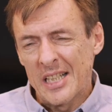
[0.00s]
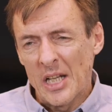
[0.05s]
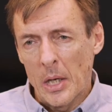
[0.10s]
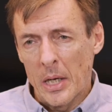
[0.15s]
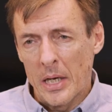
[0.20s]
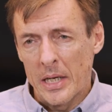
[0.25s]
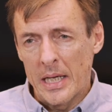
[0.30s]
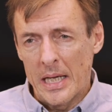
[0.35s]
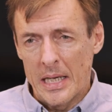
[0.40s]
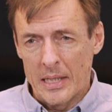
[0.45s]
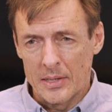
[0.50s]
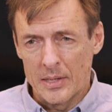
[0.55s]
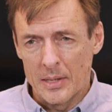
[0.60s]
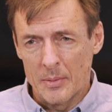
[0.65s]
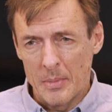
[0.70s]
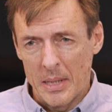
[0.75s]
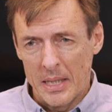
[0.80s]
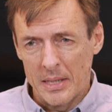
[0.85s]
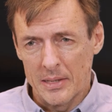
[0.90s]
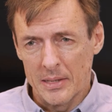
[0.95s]
I
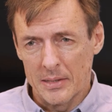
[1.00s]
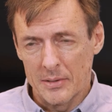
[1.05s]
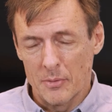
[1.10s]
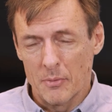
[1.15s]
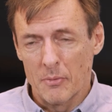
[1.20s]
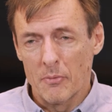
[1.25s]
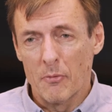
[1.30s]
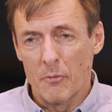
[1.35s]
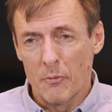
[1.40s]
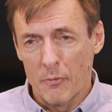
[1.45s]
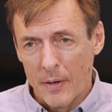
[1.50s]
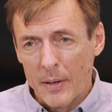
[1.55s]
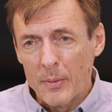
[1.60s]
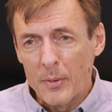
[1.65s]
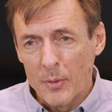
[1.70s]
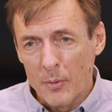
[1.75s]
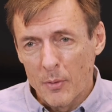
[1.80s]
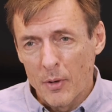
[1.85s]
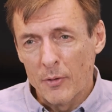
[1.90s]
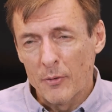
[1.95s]
estimated
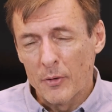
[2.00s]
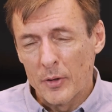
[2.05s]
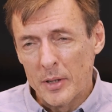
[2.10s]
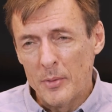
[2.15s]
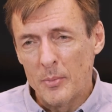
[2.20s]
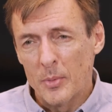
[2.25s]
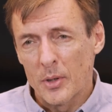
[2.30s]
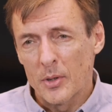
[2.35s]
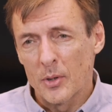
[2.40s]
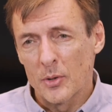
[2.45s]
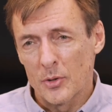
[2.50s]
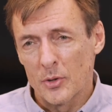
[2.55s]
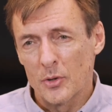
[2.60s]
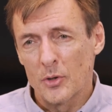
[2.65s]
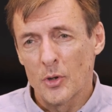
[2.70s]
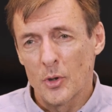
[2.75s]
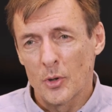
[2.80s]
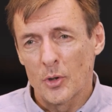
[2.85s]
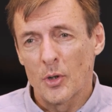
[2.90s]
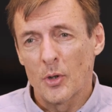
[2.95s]
very roughly, because
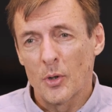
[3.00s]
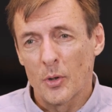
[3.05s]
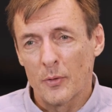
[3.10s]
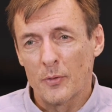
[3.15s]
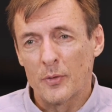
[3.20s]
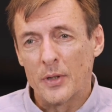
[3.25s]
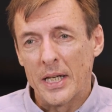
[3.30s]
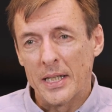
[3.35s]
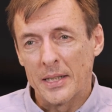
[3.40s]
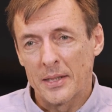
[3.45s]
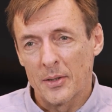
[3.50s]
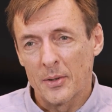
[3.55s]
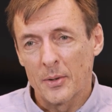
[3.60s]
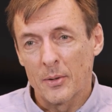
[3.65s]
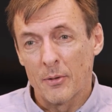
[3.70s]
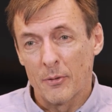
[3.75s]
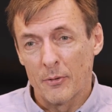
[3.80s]
not a lot of data are